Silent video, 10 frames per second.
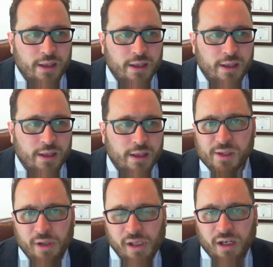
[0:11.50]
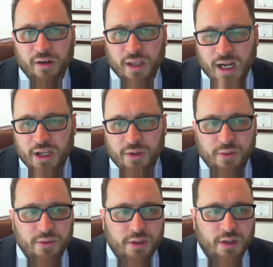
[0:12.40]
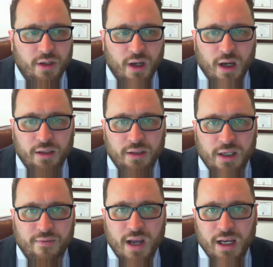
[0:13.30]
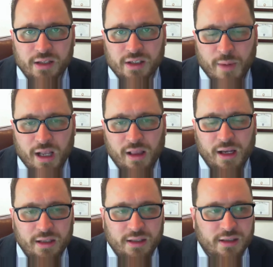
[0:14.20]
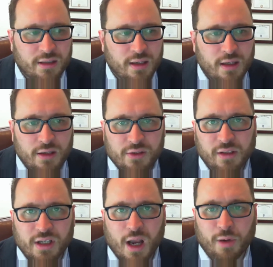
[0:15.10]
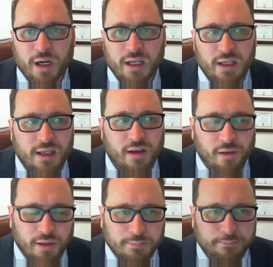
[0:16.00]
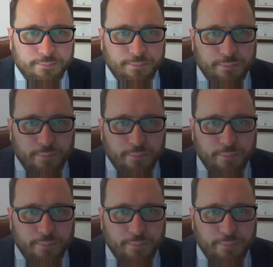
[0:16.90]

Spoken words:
This is the same simulator that I use to give guidance to my clients. So let's hop right in and take a look.